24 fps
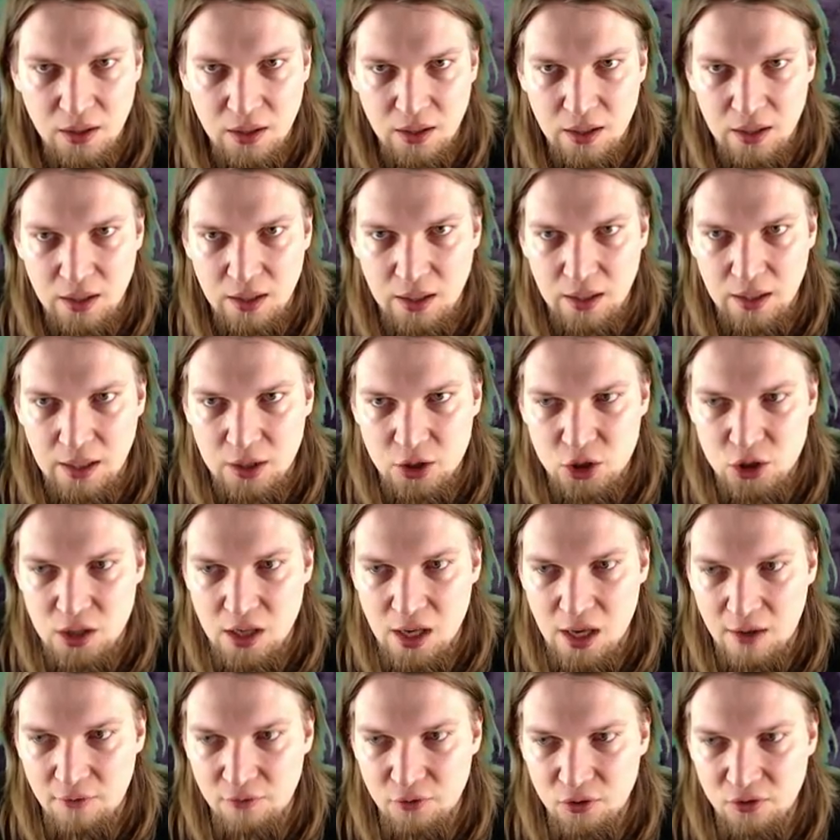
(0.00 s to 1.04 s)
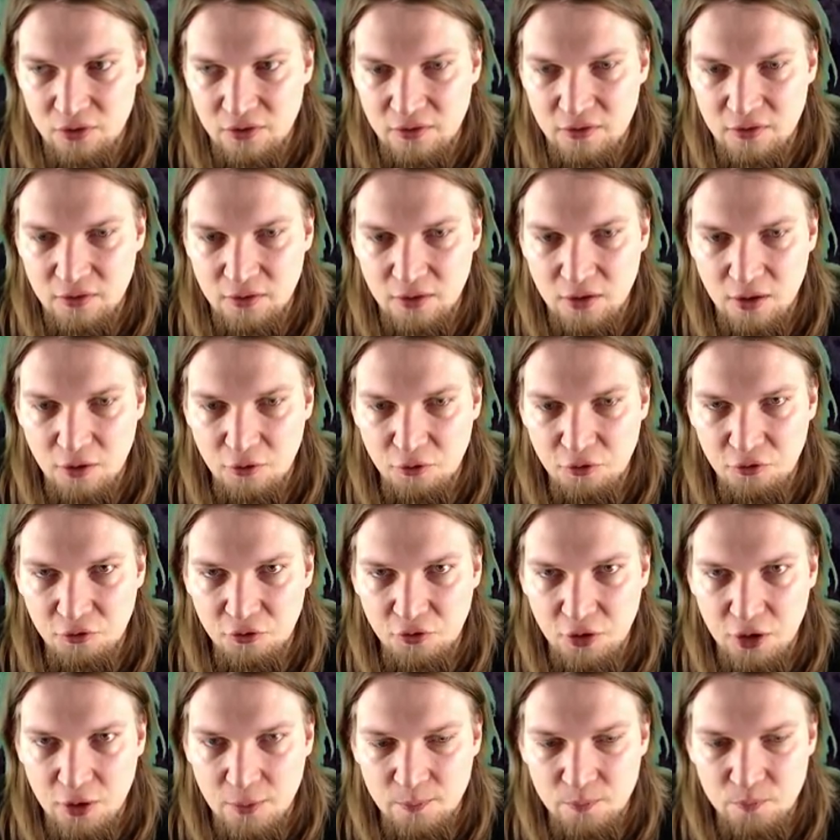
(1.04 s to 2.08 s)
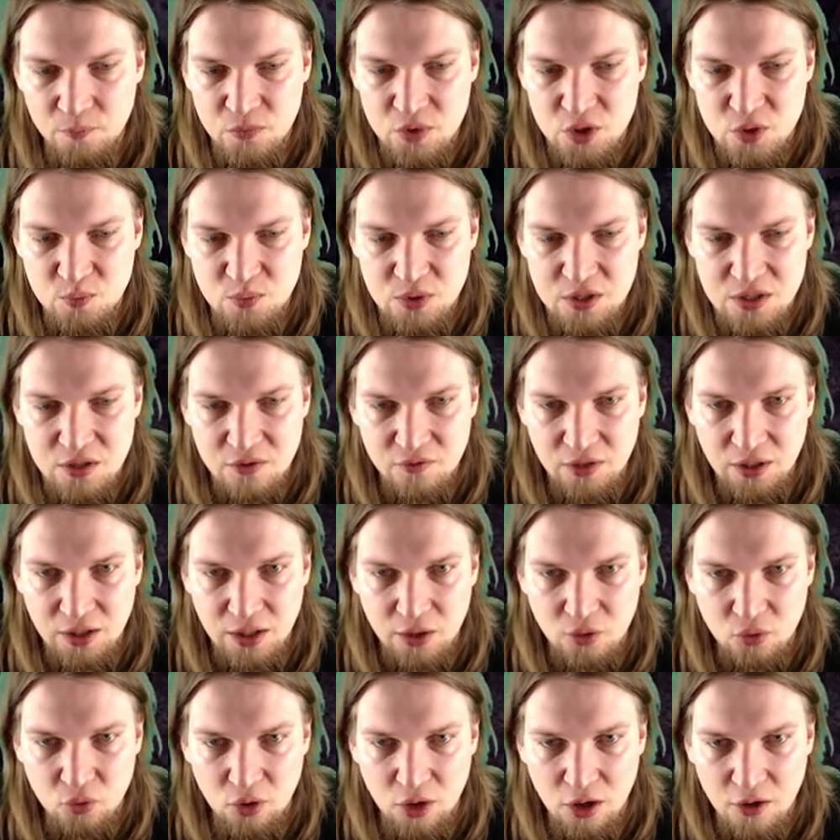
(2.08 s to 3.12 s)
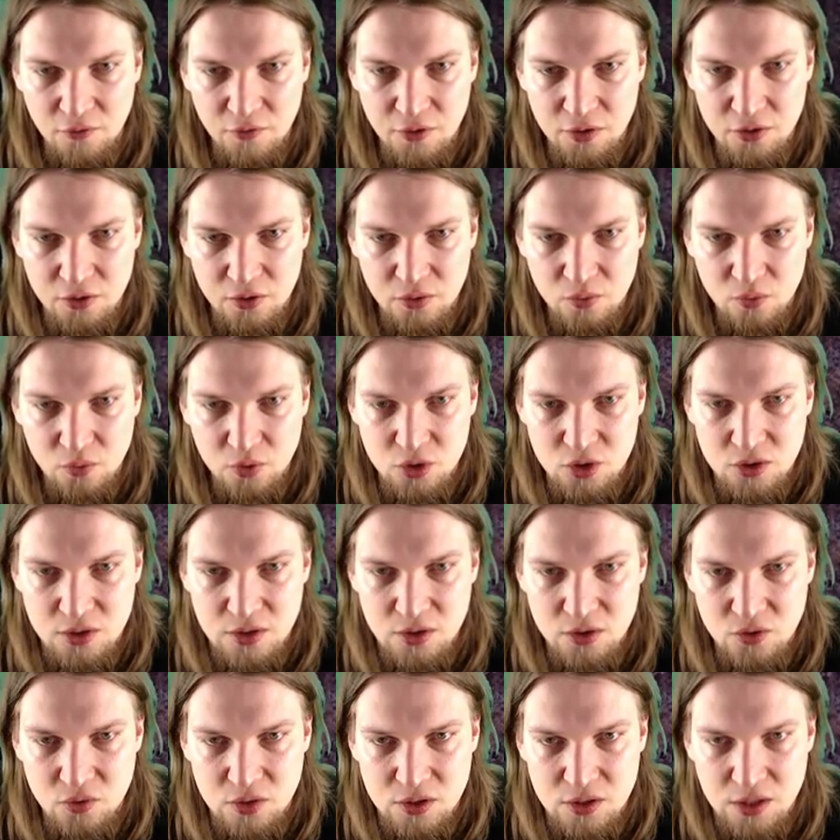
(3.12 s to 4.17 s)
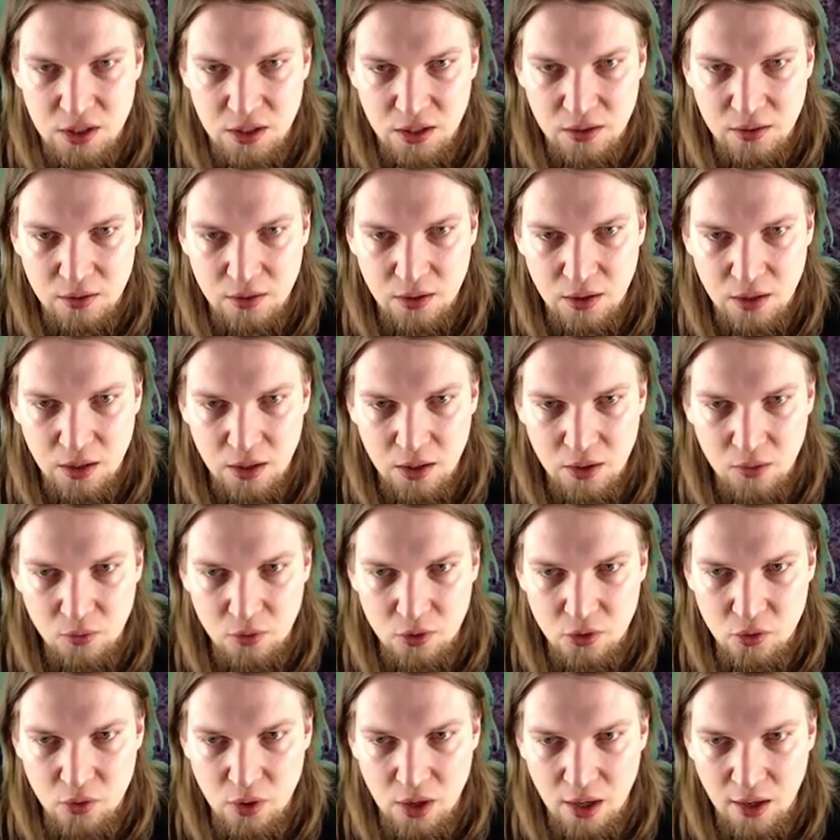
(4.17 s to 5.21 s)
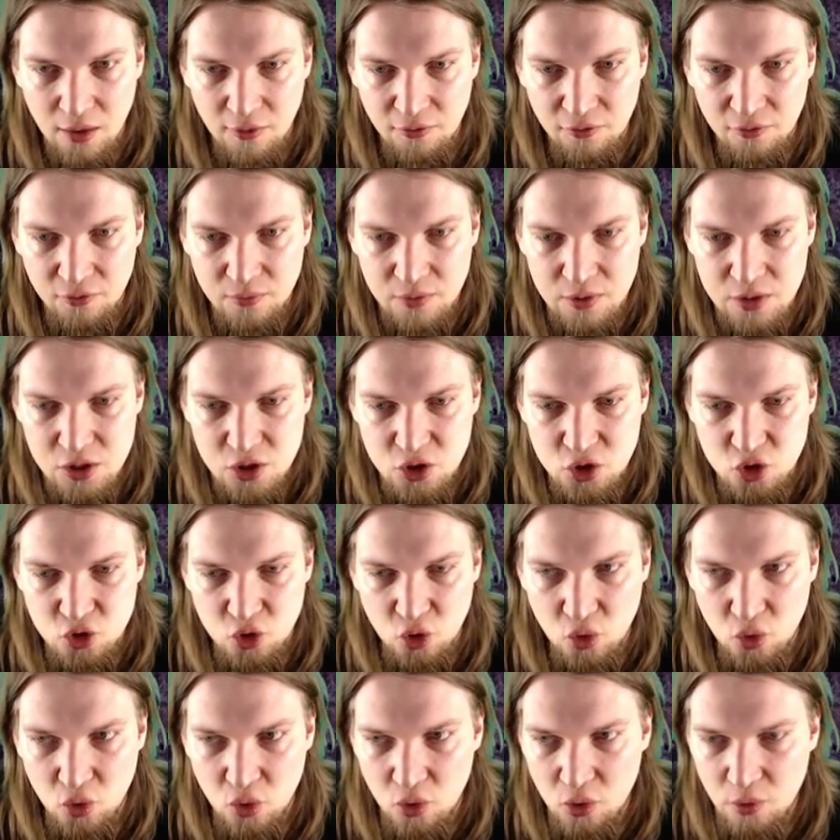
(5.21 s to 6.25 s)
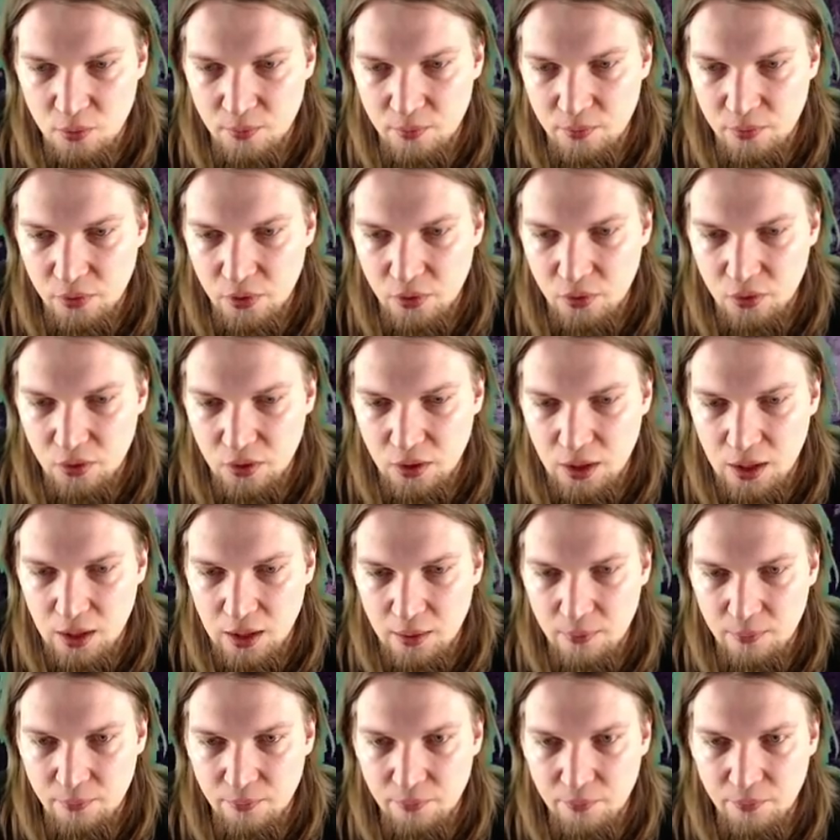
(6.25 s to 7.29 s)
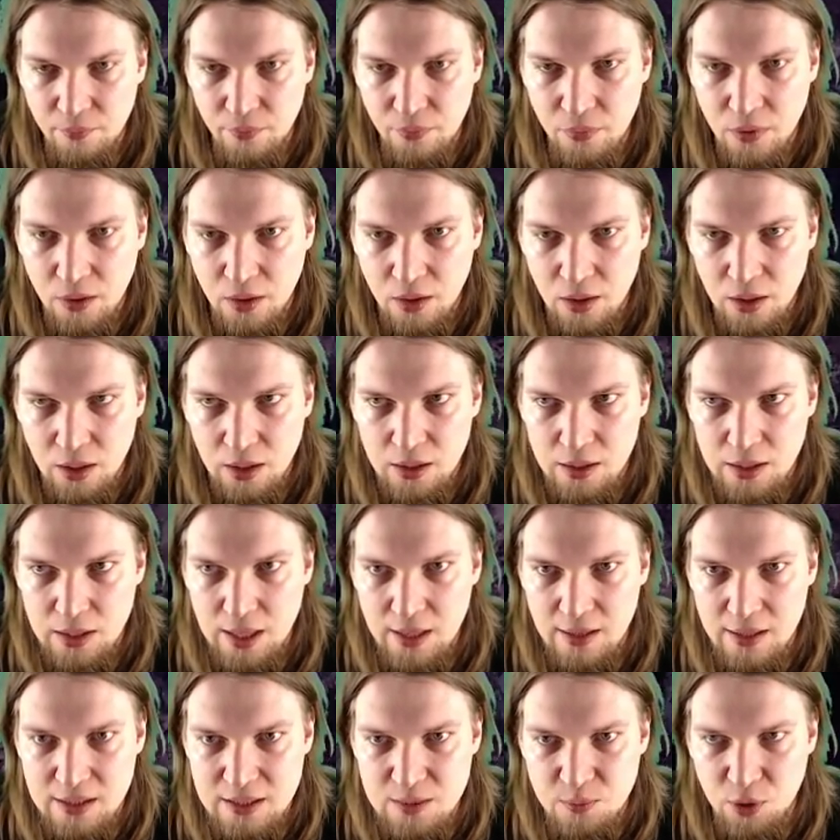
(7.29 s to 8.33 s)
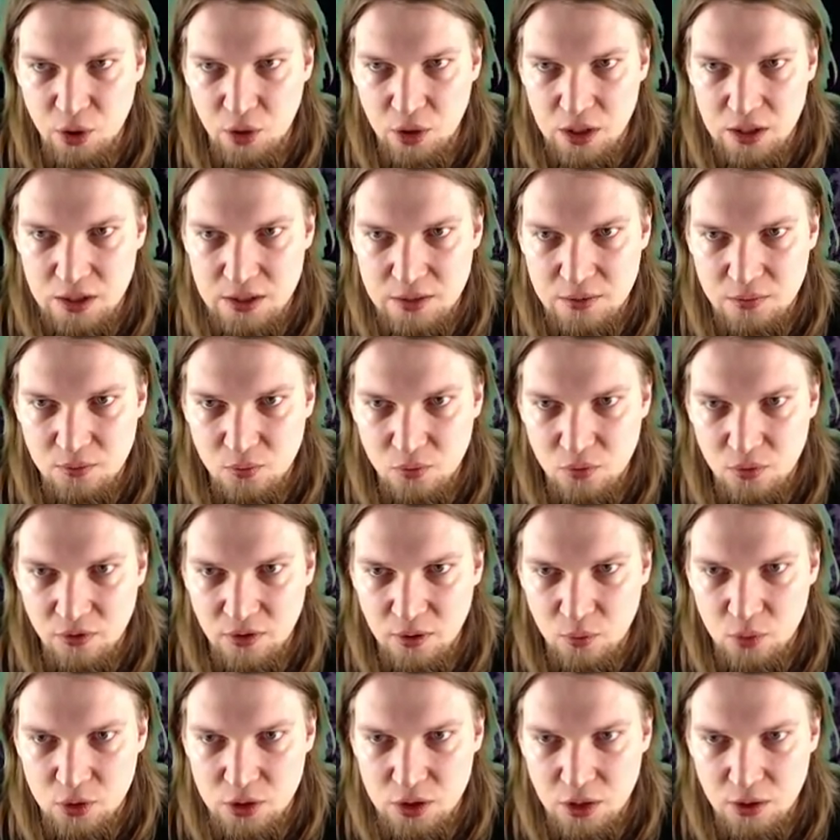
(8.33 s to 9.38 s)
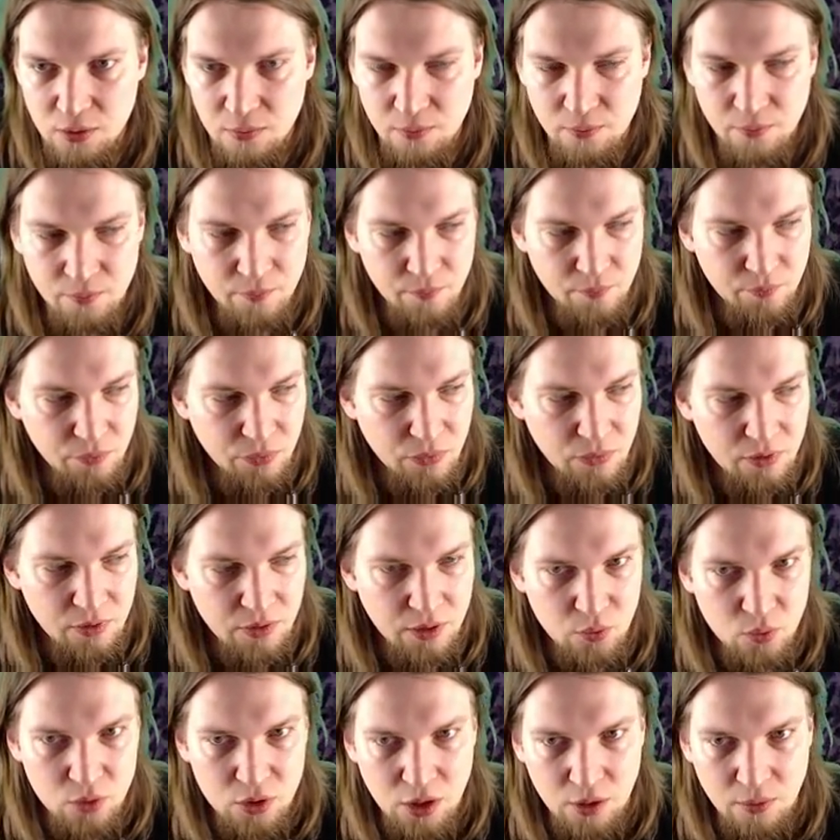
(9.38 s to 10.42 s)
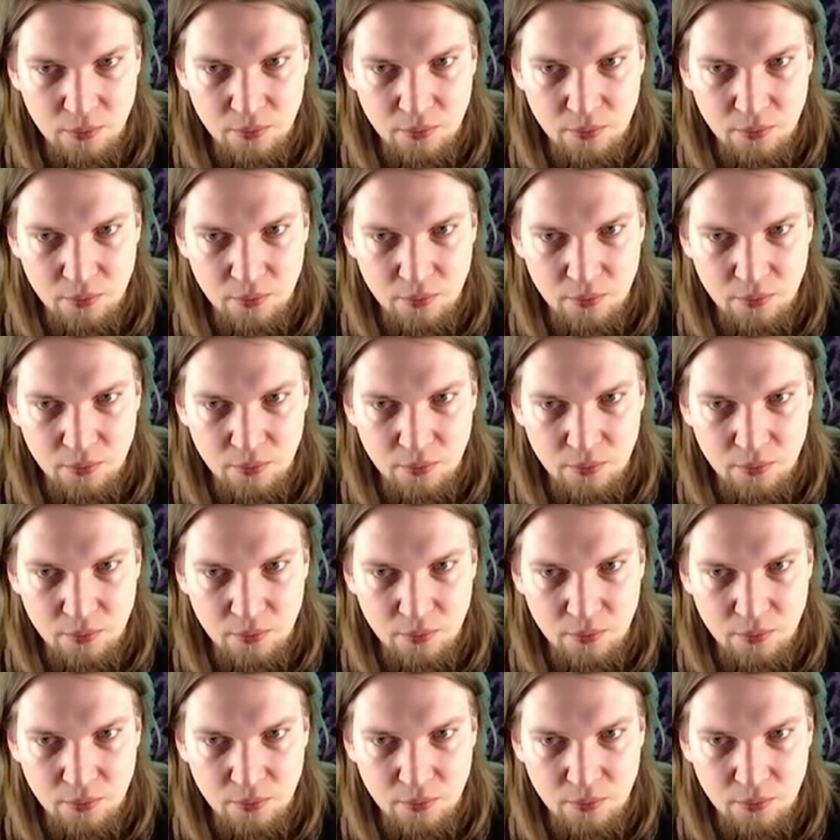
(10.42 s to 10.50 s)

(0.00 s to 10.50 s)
and actually have your stuff um, specifically crafted, which is interesting. What do you have? A saw. Okay. Yeah, that's about it. I think we're done. I think we're done.